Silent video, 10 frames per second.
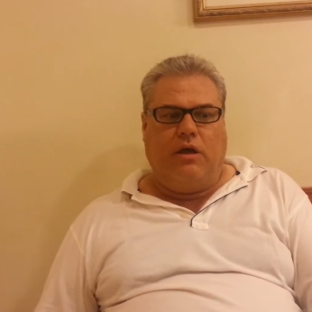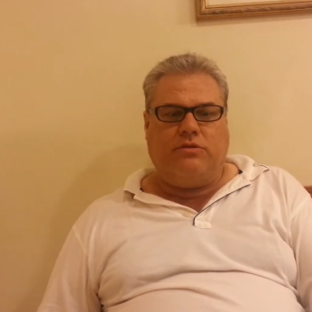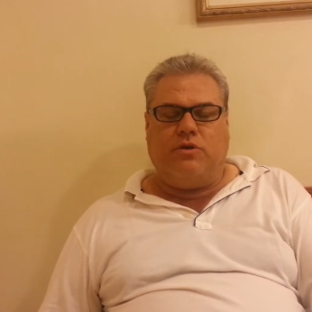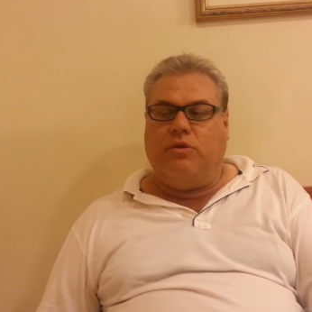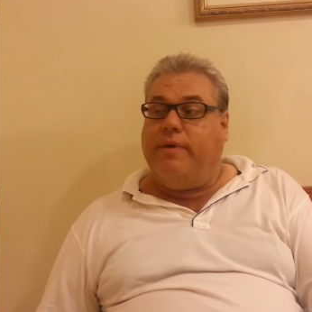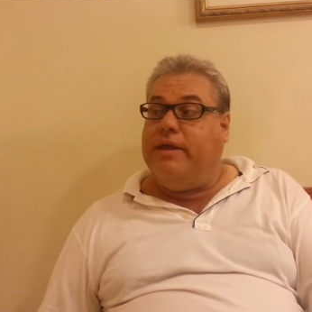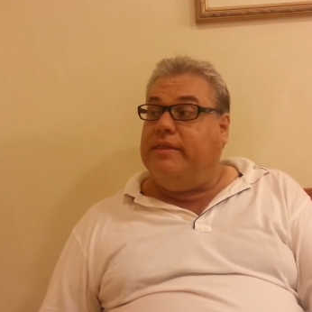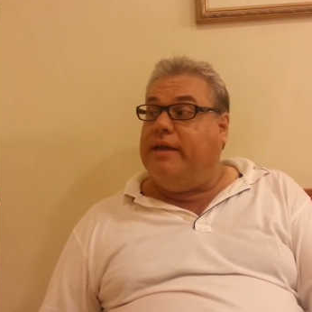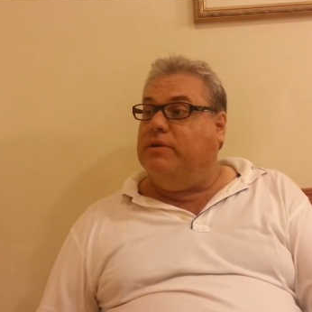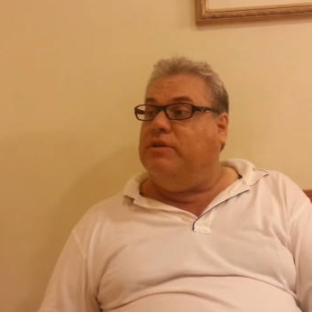So the way
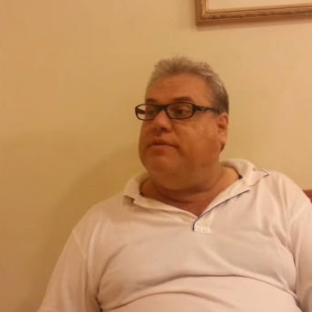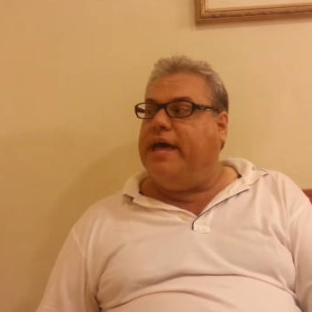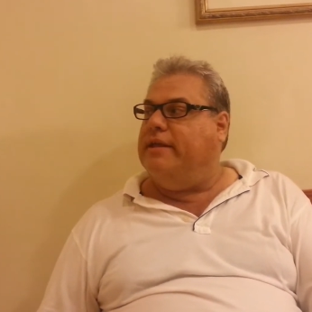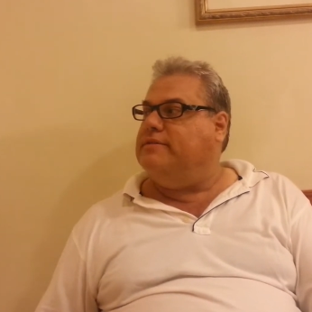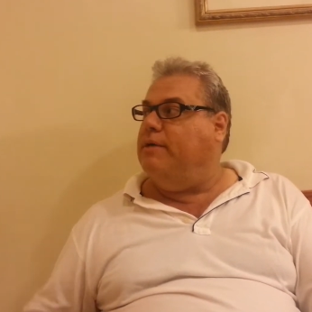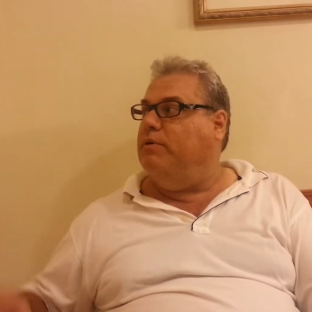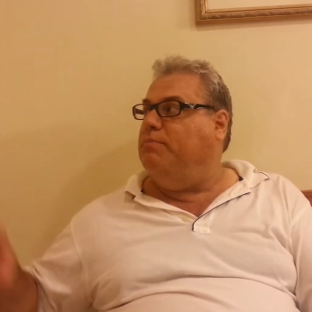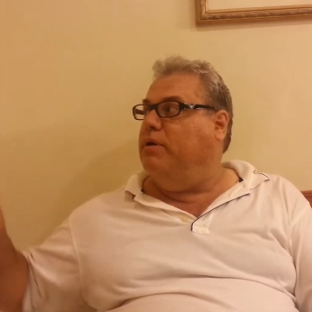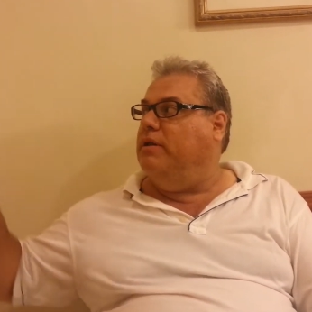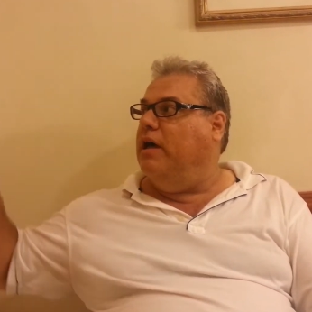they would do that is they would
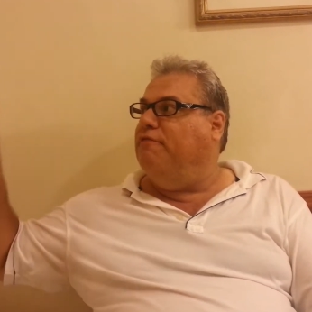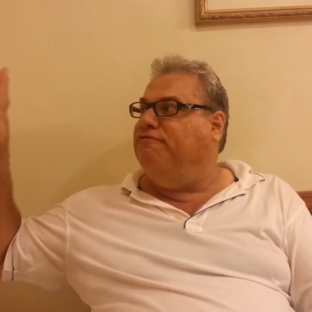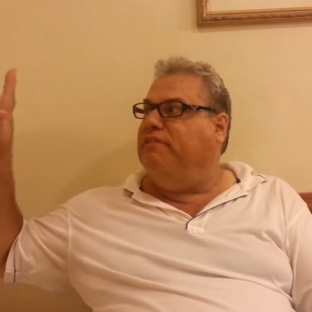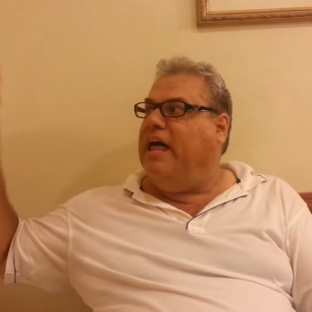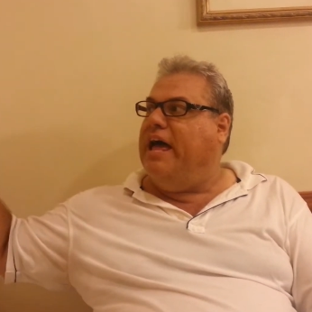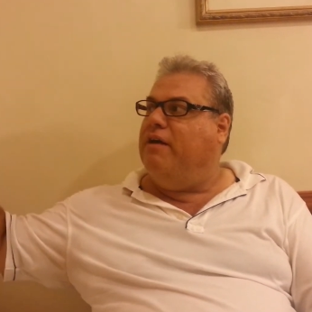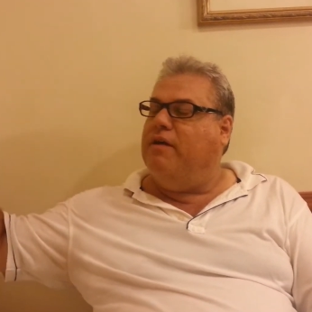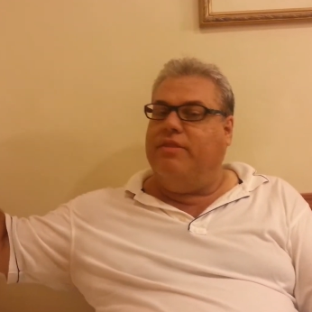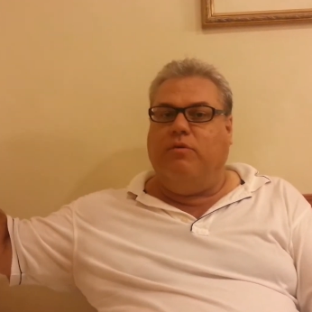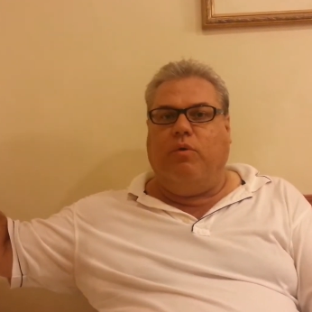put a
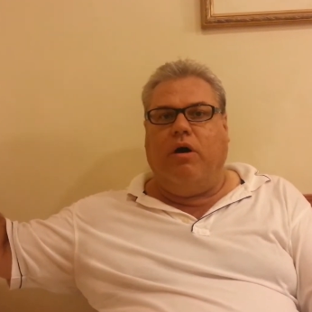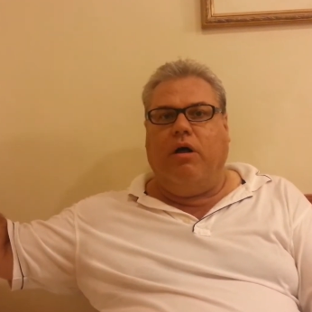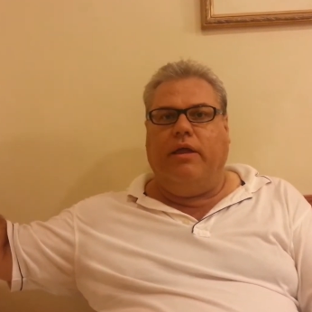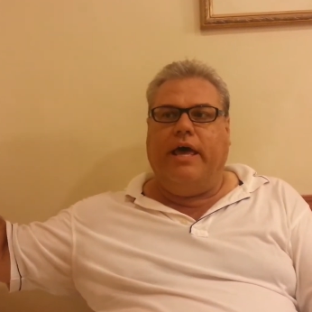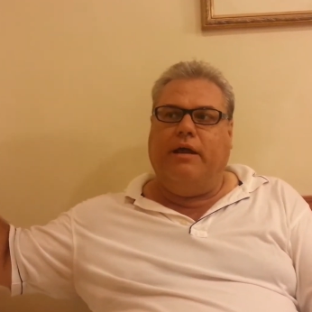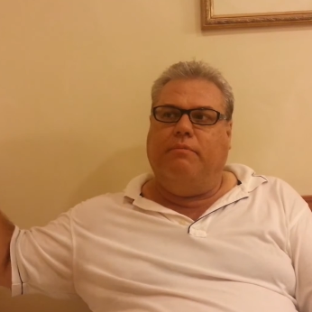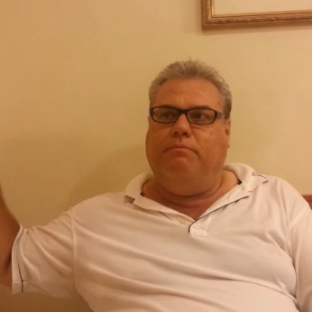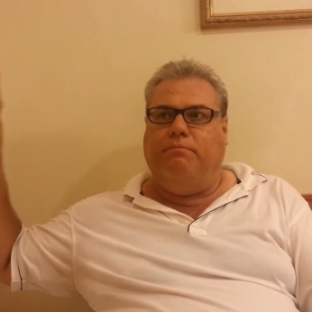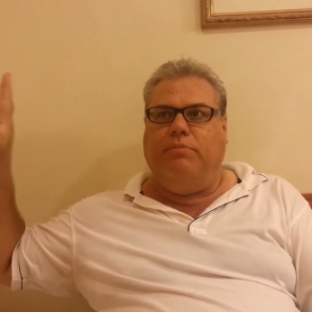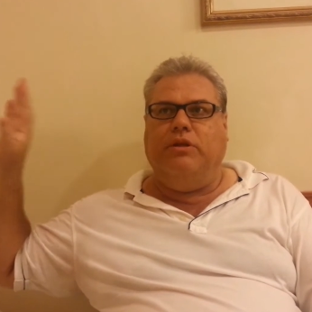flyer on the wall at a
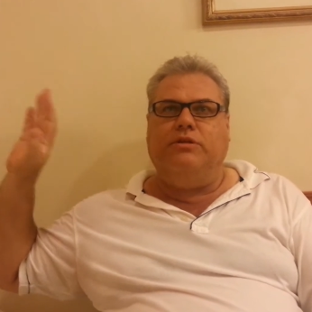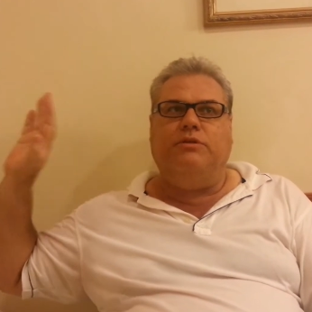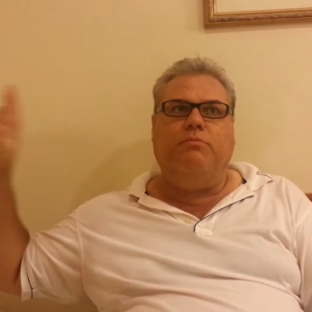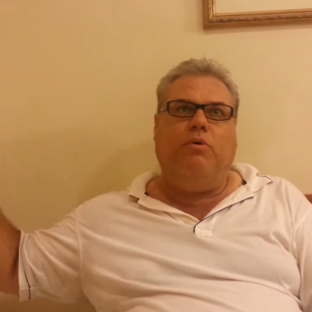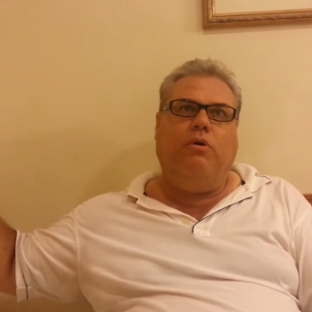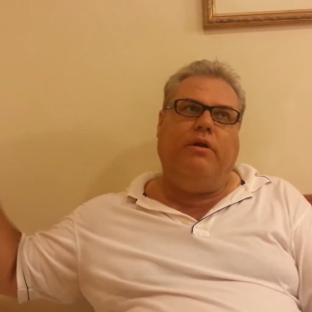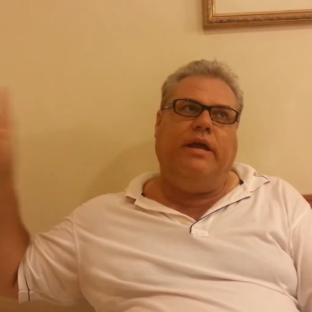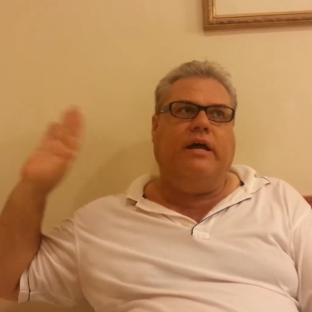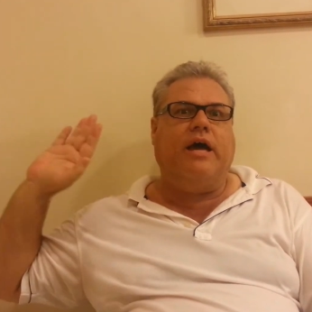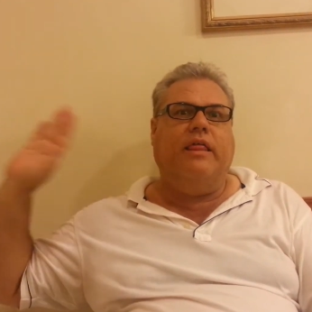bulletin board
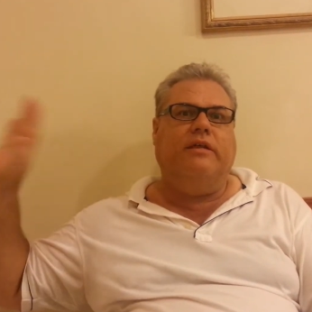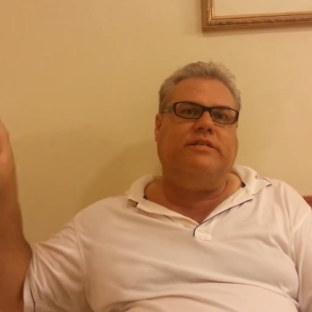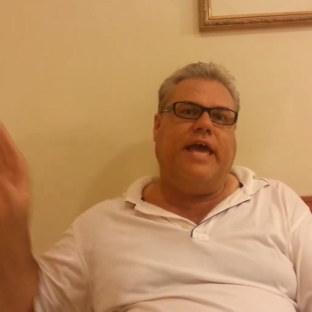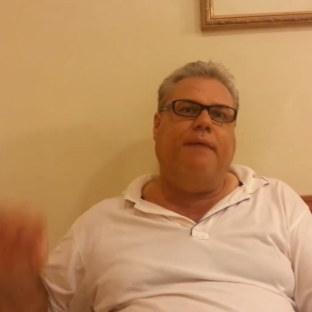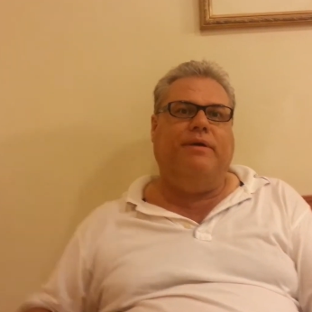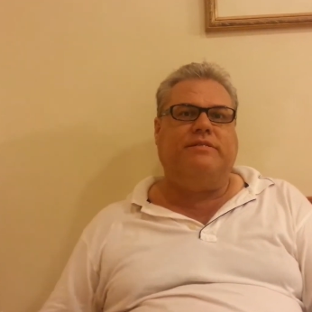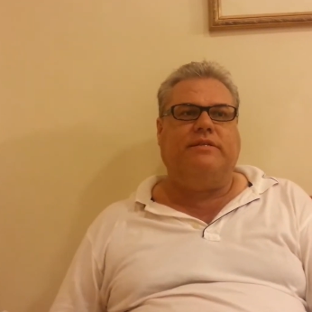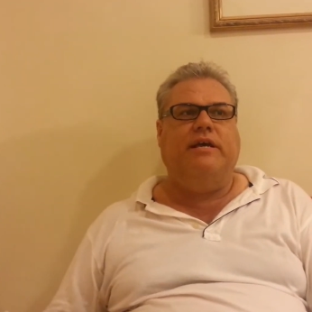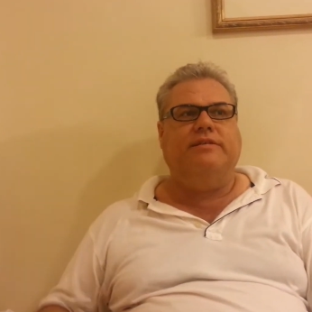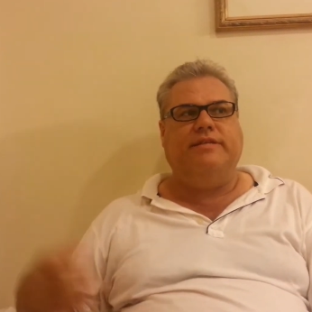in a college
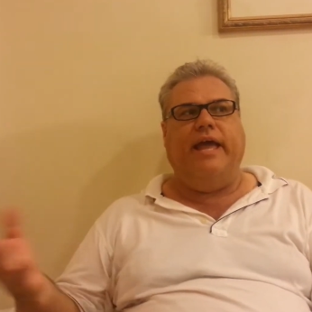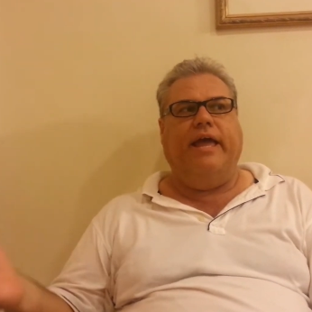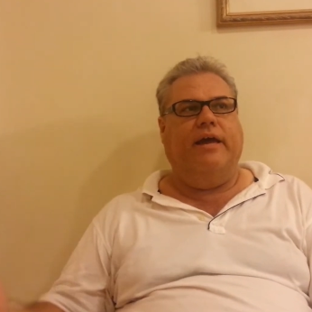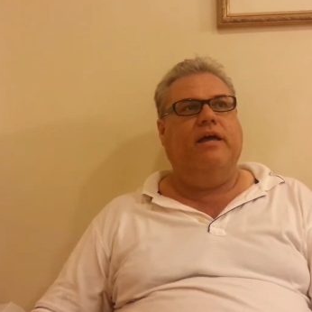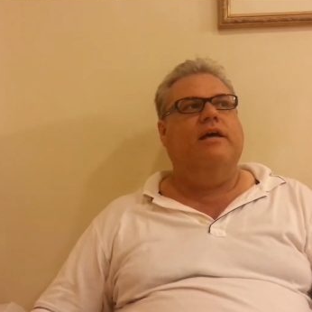campus saying,